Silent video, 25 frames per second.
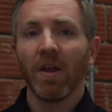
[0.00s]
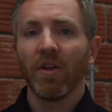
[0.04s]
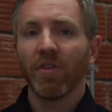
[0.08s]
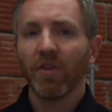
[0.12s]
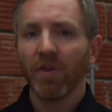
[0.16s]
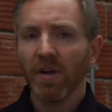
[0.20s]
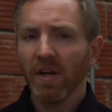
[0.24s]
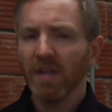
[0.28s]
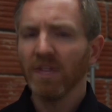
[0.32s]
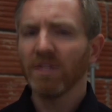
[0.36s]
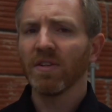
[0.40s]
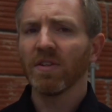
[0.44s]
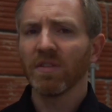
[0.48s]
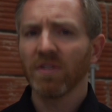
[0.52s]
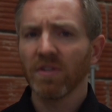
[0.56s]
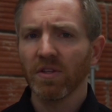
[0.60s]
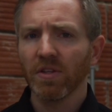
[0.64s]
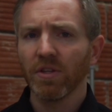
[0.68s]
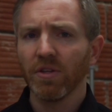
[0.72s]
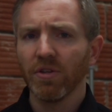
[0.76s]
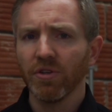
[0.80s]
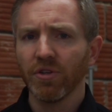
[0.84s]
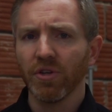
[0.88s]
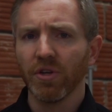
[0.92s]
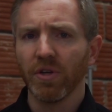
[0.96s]
There is a
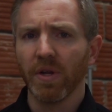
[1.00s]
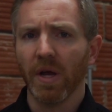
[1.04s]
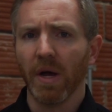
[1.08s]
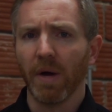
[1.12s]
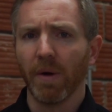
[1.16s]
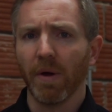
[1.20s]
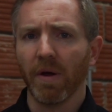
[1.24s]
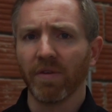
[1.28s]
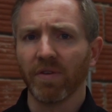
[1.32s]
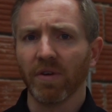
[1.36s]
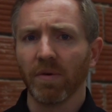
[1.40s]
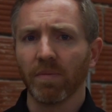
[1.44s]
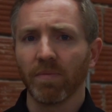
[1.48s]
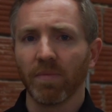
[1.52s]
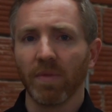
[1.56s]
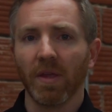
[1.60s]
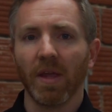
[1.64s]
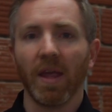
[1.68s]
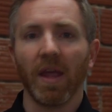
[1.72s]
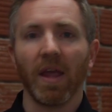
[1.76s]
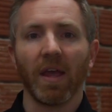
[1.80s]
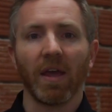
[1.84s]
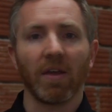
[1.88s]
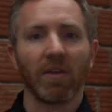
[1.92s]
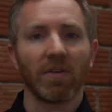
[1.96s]
solution, however,
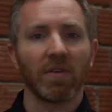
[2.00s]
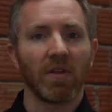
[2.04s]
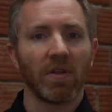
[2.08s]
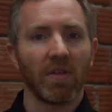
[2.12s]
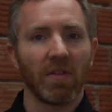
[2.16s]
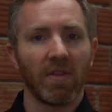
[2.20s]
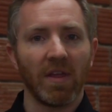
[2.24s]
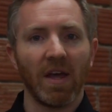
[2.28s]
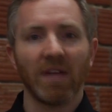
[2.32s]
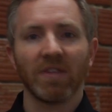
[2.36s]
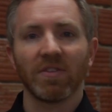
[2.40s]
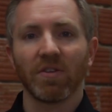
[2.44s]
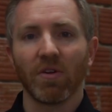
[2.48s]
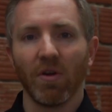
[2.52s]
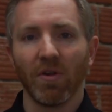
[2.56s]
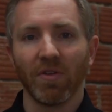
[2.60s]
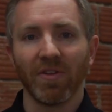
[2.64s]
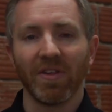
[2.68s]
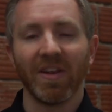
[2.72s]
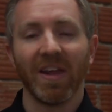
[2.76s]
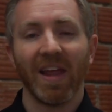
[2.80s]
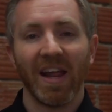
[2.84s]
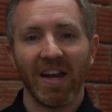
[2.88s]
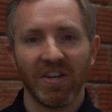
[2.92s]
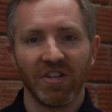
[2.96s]
and that's called
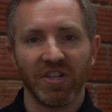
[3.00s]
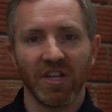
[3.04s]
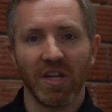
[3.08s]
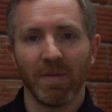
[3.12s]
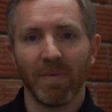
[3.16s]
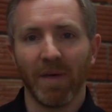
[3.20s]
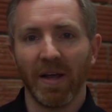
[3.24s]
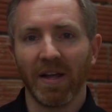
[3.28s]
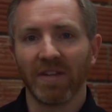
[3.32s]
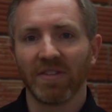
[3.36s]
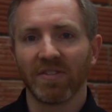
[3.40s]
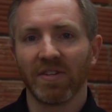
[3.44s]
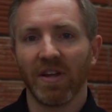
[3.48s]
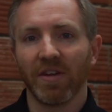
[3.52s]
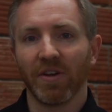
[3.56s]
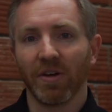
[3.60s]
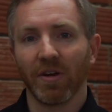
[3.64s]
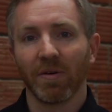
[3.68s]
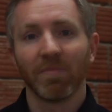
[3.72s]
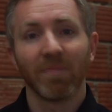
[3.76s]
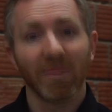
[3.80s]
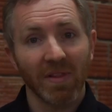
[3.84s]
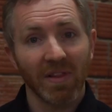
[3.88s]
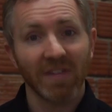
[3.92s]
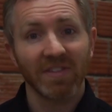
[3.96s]
an HDMI
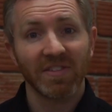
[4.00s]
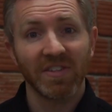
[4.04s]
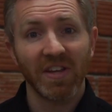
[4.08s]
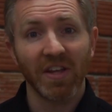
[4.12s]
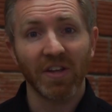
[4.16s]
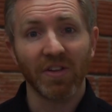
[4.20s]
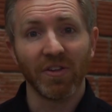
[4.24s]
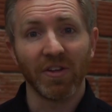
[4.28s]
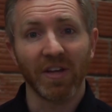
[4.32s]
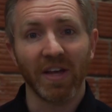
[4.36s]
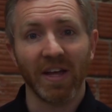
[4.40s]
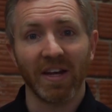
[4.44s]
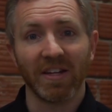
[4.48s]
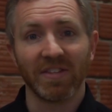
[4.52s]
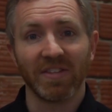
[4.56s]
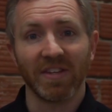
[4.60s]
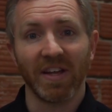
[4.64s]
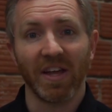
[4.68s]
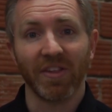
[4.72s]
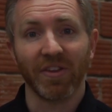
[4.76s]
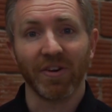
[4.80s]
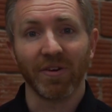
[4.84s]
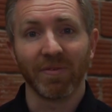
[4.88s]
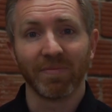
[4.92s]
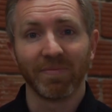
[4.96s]
extender. Let's take a look at it
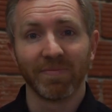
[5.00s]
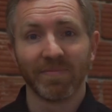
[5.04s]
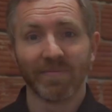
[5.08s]
together.